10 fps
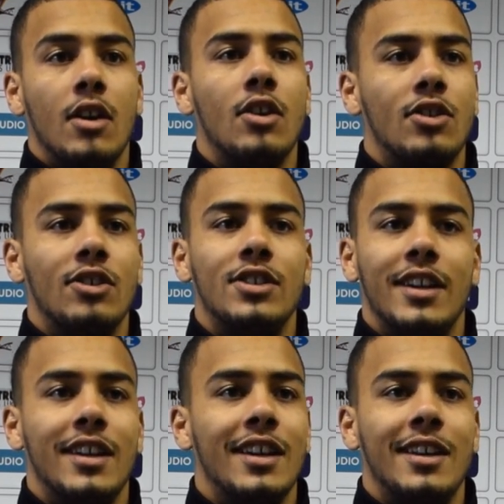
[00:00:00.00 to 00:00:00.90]
Oh, God,
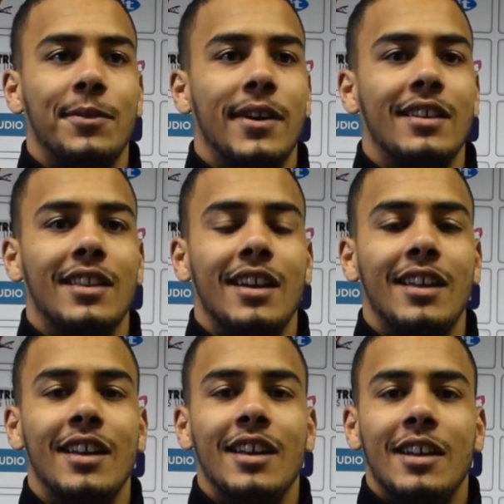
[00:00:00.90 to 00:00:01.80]
yeah, you are. Like,
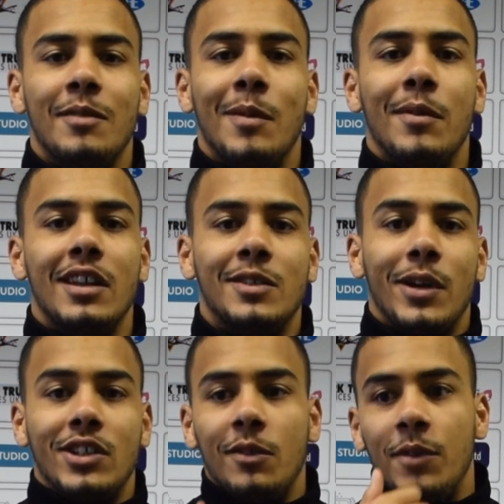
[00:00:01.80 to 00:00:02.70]
remember,
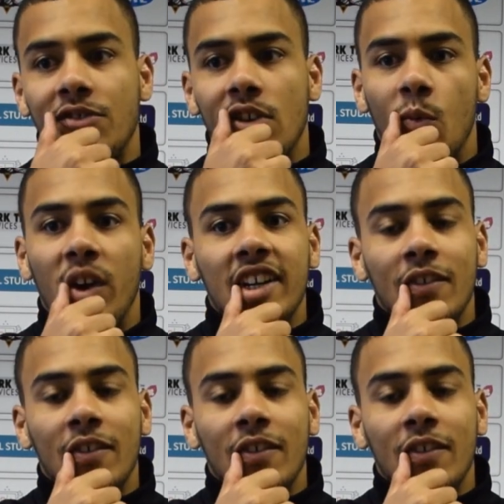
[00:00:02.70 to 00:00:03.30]
especially when you're on wing,